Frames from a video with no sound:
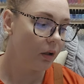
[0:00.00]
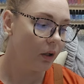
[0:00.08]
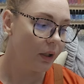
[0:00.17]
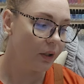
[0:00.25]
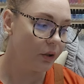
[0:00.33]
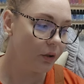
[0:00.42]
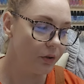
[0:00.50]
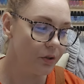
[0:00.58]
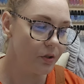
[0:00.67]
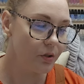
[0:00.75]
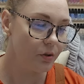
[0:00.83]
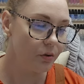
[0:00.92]
I could
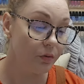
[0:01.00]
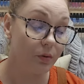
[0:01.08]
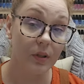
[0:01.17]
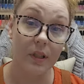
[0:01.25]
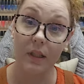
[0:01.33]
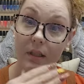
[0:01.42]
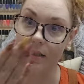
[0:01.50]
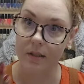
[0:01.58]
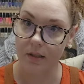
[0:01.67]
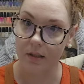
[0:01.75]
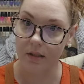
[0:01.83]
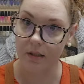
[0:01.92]
do for the
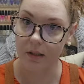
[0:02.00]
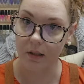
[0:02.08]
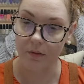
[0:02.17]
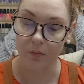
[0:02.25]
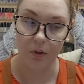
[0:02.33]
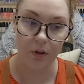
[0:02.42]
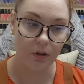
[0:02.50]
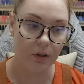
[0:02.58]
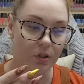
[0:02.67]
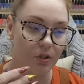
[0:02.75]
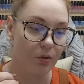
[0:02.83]
consistency of the polish.